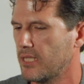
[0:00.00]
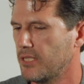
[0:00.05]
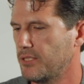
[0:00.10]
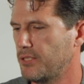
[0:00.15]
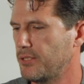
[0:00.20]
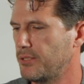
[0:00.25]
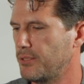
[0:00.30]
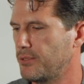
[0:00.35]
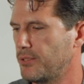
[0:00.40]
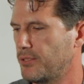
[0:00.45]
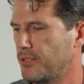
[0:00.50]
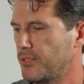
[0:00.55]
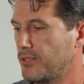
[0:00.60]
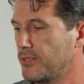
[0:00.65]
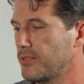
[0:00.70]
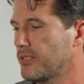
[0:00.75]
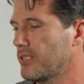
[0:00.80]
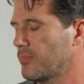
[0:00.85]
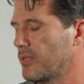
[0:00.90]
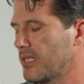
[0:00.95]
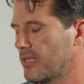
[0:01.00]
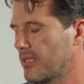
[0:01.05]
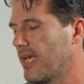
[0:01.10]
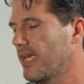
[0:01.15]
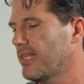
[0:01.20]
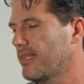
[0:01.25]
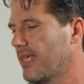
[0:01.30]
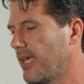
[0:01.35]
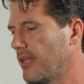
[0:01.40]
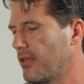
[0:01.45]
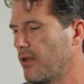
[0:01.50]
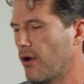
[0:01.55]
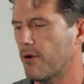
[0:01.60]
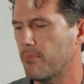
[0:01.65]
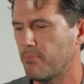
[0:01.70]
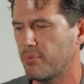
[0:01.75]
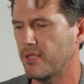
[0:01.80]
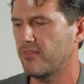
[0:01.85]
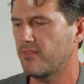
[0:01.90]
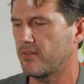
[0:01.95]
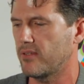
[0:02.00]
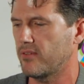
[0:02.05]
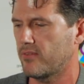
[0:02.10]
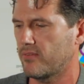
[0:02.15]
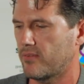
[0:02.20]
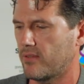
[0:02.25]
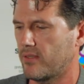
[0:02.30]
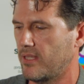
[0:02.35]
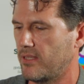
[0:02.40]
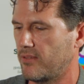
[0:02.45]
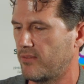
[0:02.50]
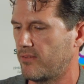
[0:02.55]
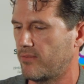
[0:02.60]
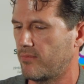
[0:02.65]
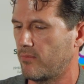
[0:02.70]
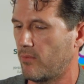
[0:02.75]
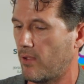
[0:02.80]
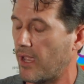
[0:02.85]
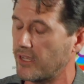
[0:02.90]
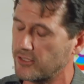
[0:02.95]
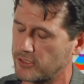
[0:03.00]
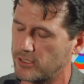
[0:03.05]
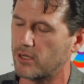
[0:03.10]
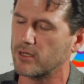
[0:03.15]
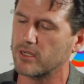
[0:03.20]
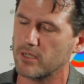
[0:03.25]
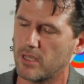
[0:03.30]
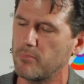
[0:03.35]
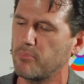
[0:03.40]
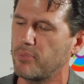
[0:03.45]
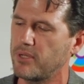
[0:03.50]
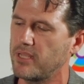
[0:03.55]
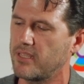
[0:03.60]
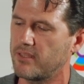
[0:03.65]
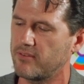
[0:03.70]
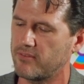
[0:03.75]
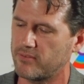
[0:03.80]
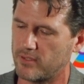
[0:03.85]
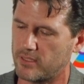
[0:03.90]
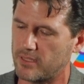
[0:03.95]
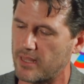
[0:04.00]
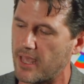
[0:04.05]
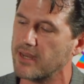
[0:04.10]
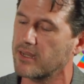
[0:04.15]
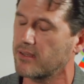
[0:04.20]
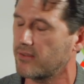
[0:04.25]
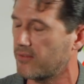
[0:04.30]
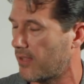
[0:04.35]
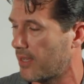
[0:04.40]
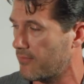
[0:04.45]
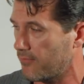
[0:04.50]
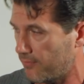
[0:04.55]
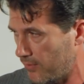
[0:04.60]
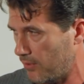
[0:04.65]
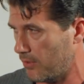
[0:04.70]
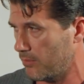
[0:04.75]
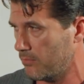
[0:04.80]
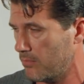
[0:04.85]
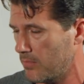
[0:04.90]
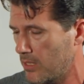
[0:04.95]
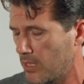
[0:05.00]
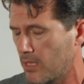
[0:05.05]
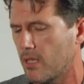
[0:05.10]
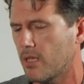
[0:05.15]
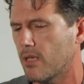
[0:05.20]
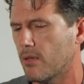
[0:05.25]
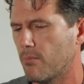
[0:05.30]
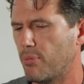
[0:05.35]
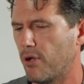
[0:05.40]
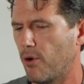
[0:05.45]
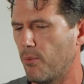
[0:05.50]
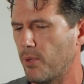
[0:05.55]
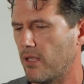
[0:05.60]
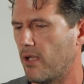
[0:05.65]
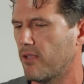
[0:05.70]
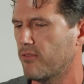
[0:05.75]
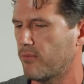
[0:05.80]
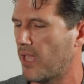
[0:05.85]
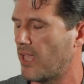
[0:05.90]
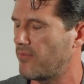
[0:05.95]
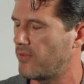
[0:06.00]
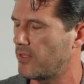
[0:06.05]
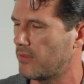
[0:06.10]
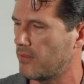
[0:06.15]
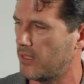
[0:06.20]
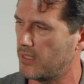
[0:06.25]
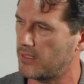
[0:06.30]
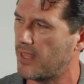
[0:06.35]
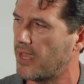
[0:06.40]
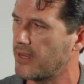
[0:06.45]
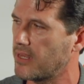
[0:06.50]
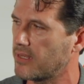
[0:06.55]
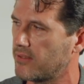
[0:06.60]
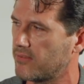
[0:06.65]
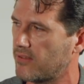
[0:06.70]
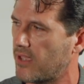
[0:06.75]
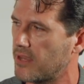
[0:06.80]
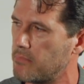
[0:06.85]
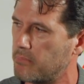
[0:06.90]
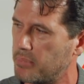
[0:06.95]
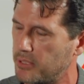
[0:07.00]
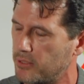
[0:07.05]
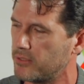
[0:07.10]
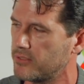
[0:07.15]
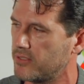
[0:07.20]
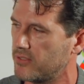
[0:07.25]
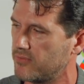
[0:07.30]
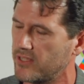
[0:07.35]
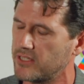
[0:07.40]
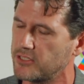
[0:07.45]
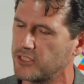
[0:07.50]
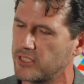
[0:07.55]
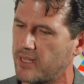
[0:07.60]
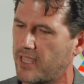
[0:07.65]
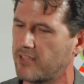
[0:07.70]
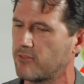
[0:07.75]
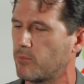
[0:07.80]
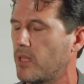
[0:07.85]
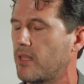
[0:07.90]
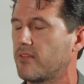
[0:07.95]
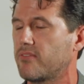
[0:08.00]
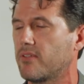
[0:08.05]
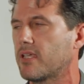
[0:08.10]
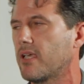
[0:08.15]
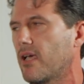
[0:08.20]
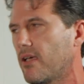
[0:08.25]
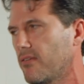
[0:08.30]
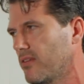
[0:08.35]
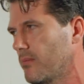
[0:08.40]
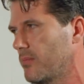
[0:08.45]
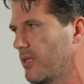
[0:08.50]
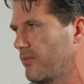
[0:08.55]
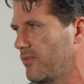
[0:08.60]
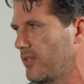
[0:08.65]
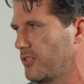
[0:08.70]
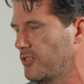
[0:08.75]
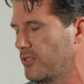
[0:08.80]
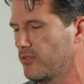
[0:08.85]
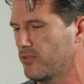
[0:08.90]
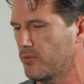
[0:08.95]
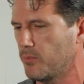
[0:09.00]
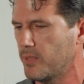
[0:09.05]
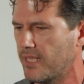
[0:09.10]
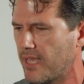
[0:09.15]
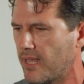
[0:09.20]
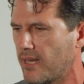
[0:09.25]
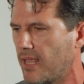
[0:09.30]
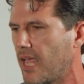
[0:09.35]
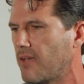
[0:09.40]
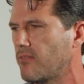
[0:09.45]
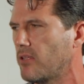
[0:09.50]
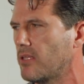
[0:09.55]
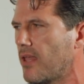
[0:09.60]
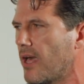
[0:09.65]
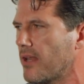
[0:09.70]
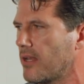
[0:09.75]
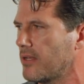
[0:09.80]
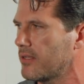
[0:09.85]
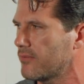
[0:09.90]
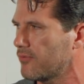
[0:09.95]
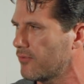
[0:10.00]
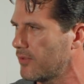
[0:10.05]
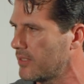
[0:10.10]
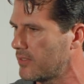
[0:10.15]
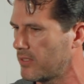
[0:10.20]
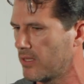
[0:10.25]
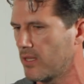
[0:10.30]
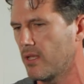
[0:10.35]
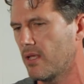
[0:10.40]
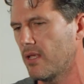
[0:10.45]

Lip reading: to do something like that. And our business is, actually our company is a lighting design firm, but we also have a lighting design build division as well as a custom division. So we kind of have a lot of different